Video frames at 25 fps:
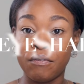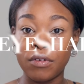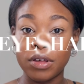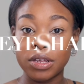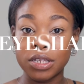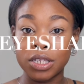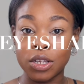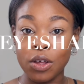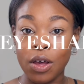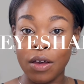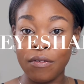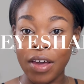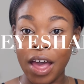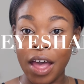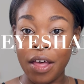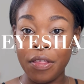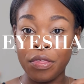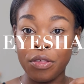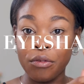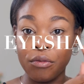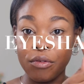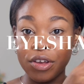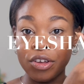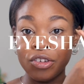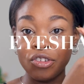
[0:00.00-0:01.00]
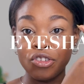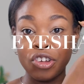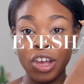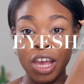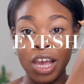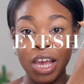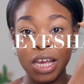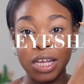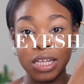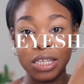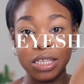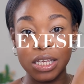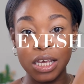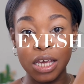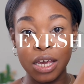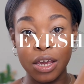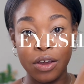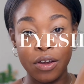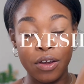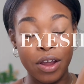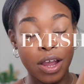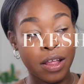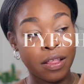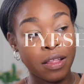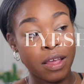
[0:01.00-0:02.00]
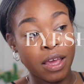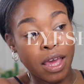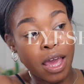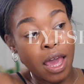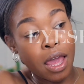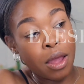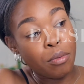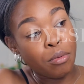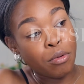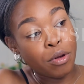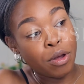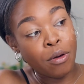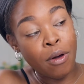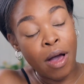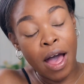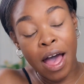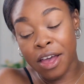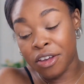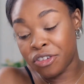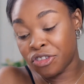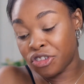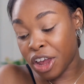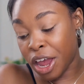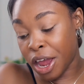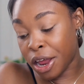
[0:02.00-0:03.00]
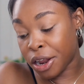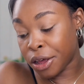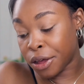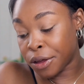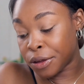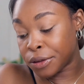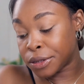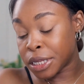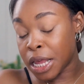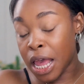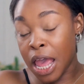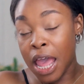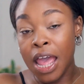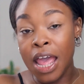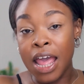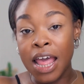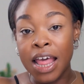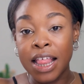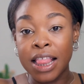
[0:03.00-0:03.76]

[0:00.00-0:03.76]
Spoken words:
So I've got 3 shades here in the Gabriel eyeshadow